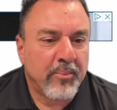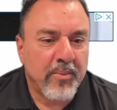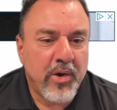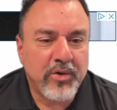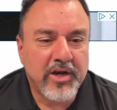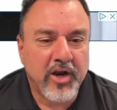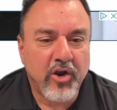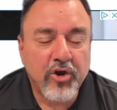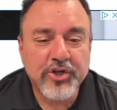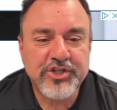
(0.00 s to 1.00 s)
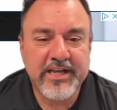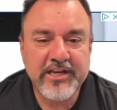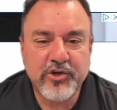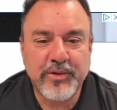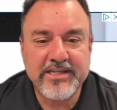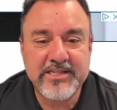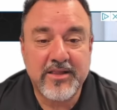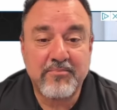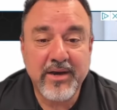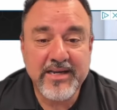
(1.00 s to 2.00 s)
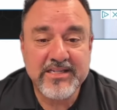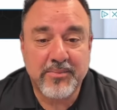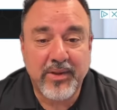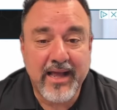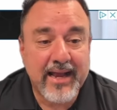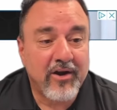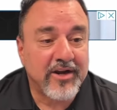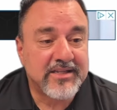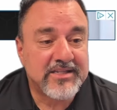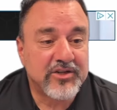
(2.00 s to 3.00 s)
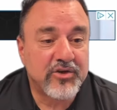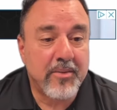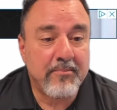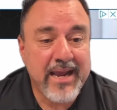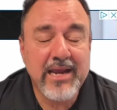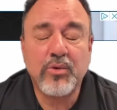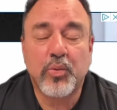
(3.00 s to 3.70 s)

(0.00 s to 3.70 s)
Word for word: promoted a large increase in the money supply are considered the main